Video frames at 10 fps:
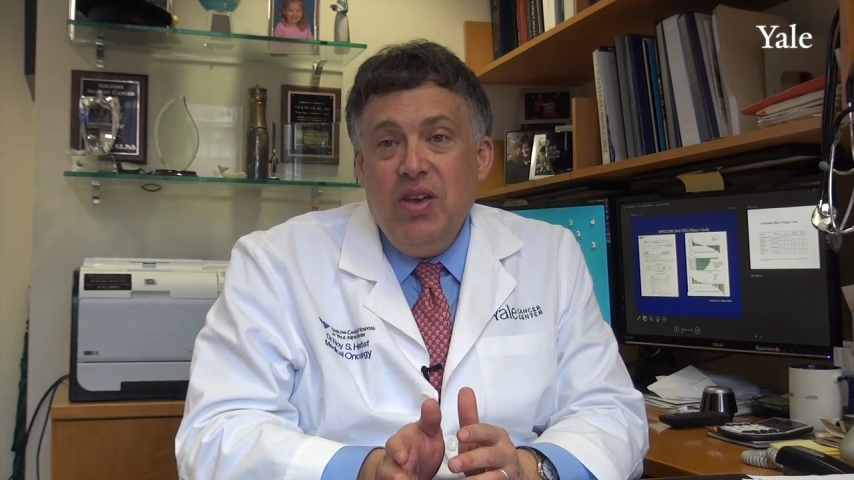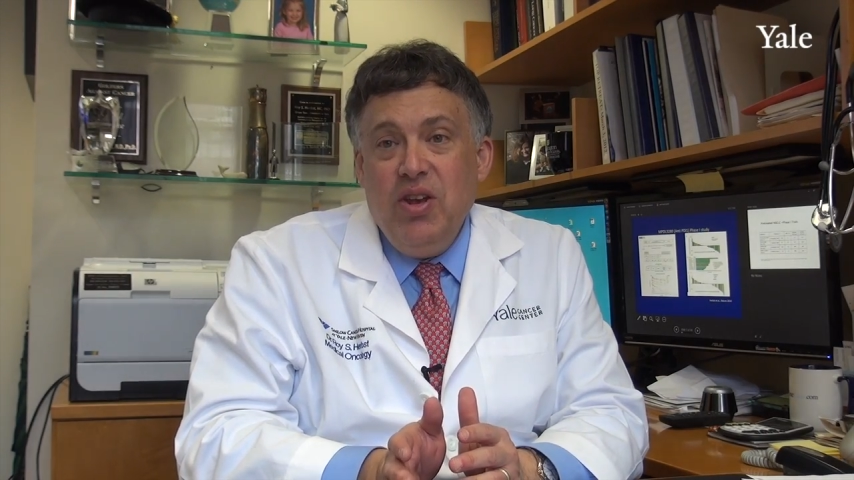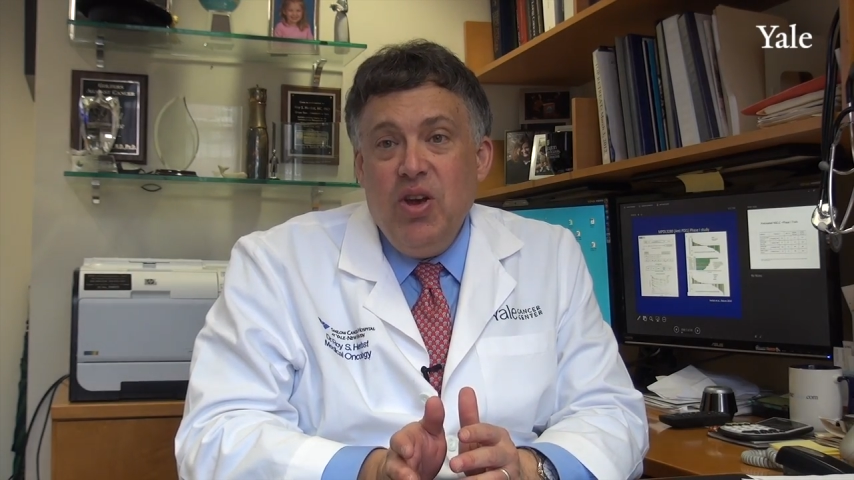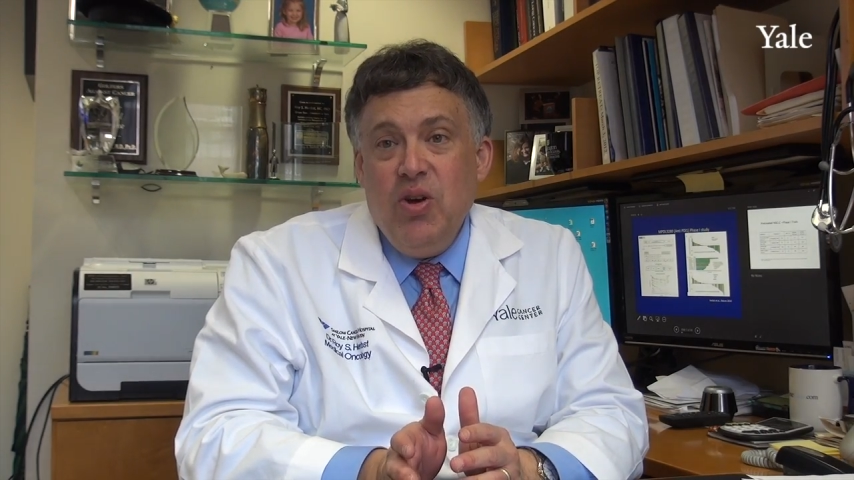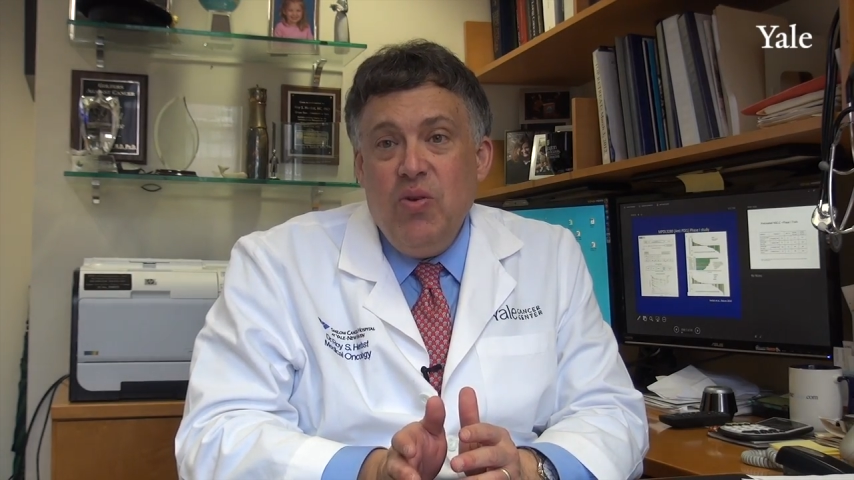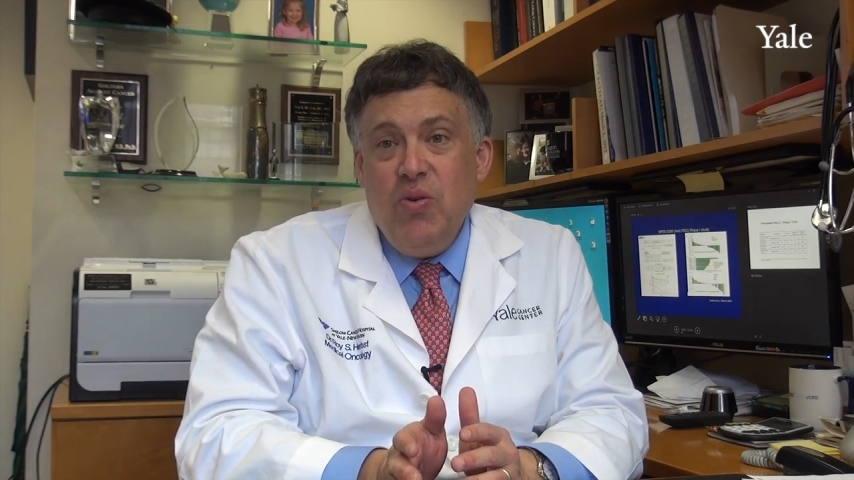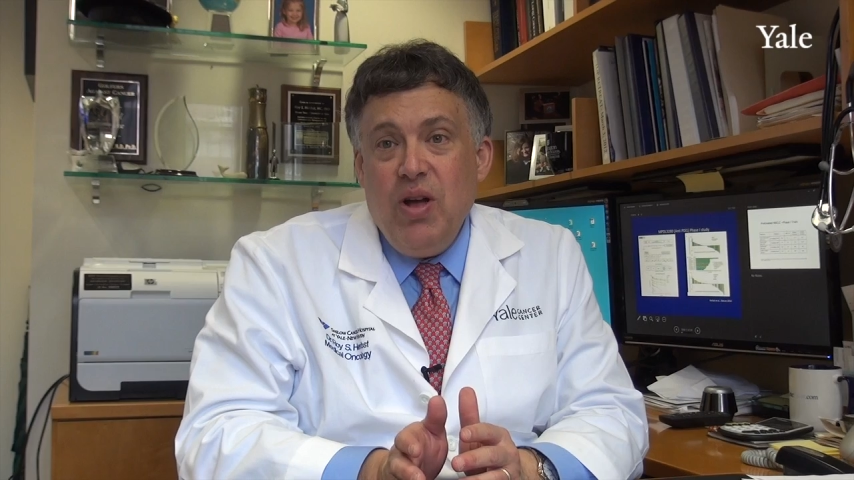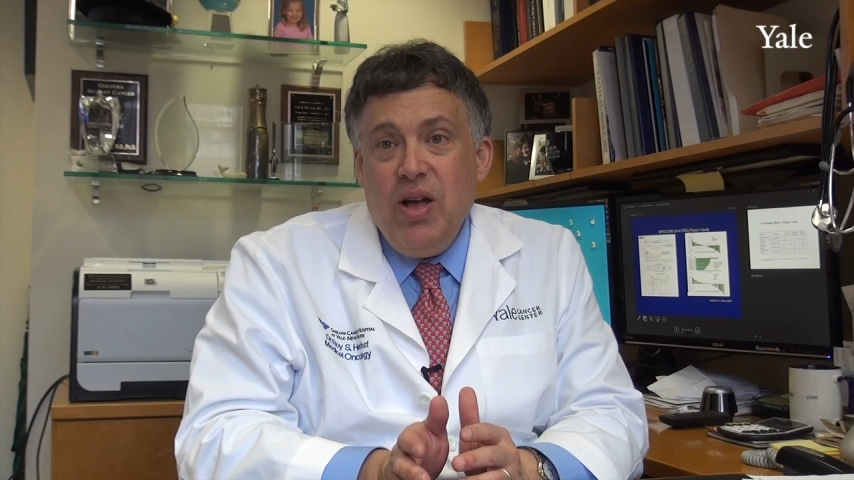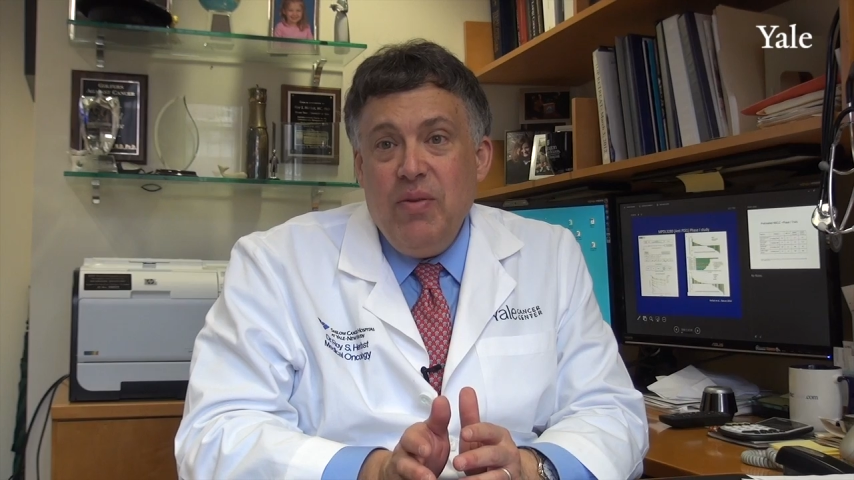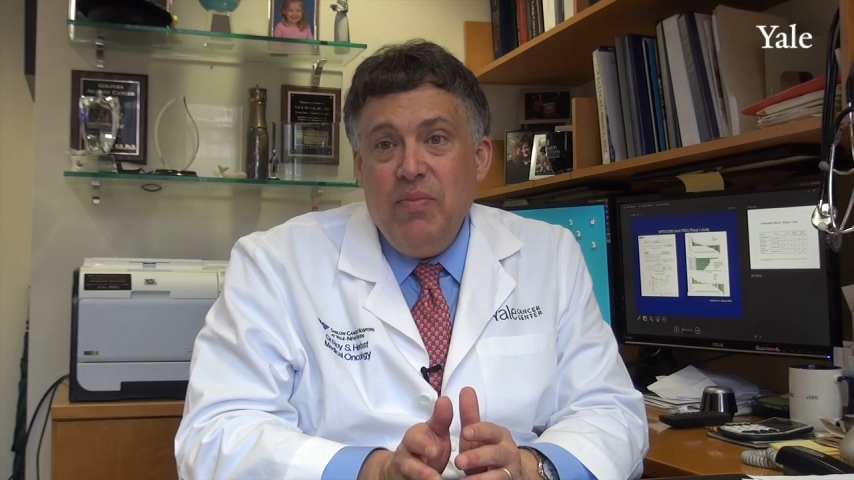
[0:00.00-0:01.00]
you know,
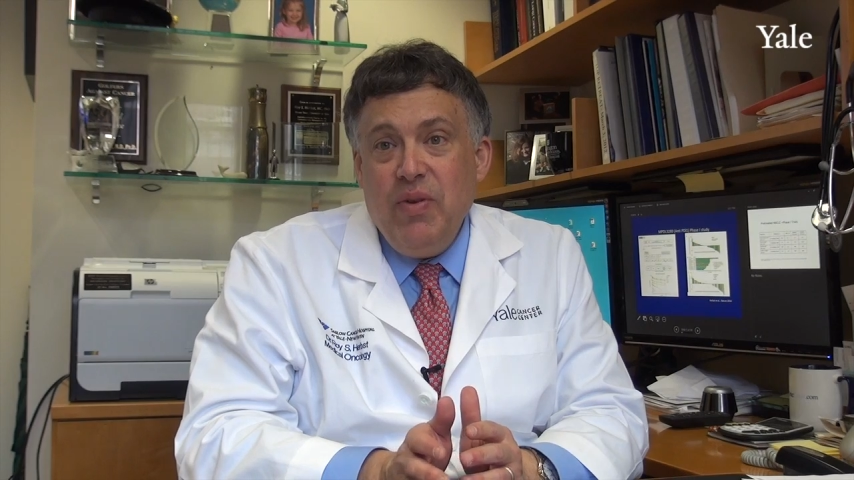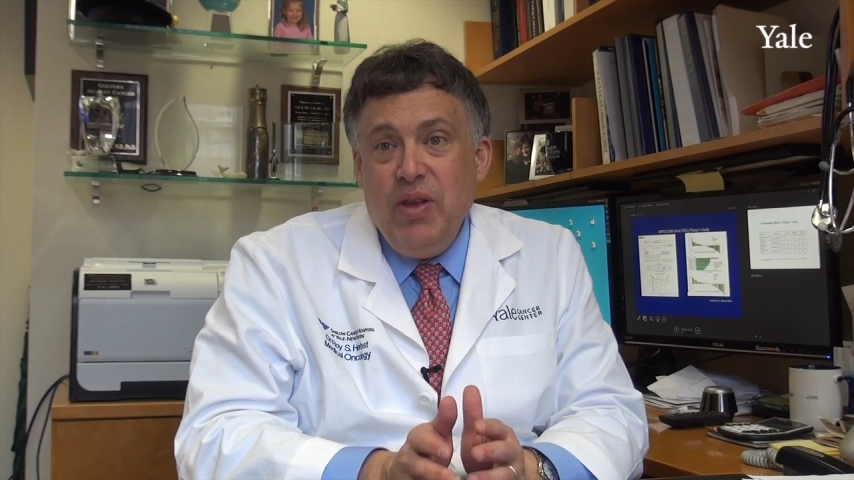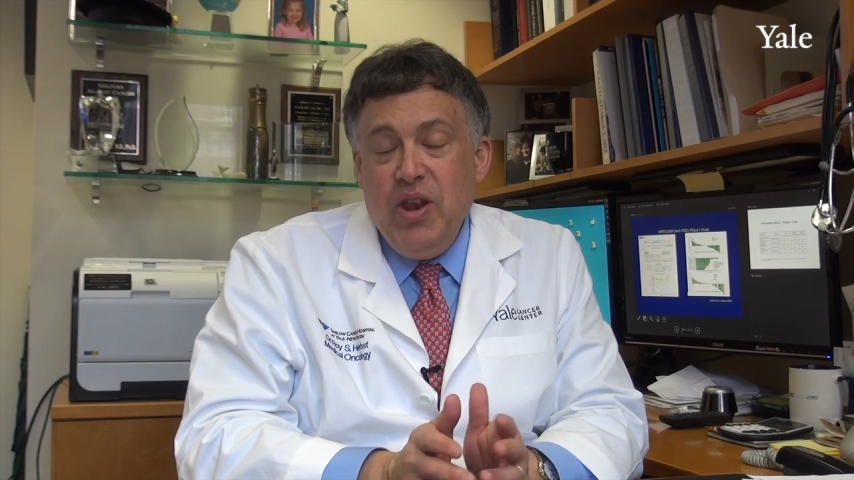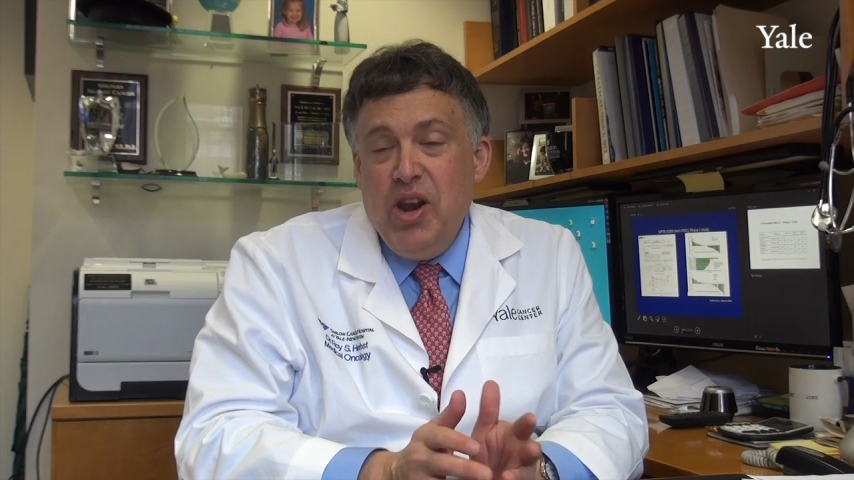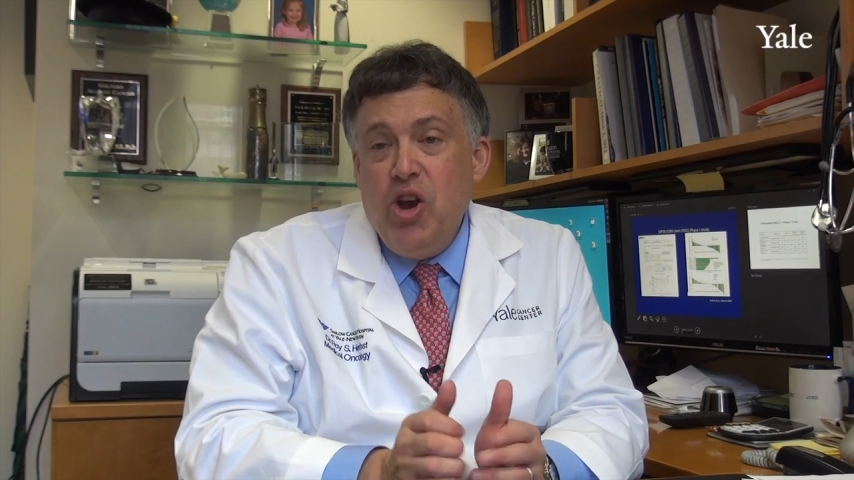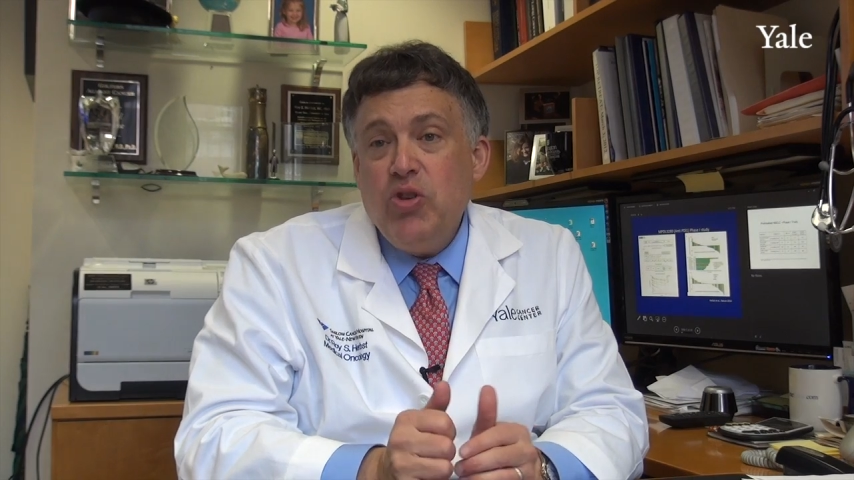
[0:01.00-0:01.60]
um, in a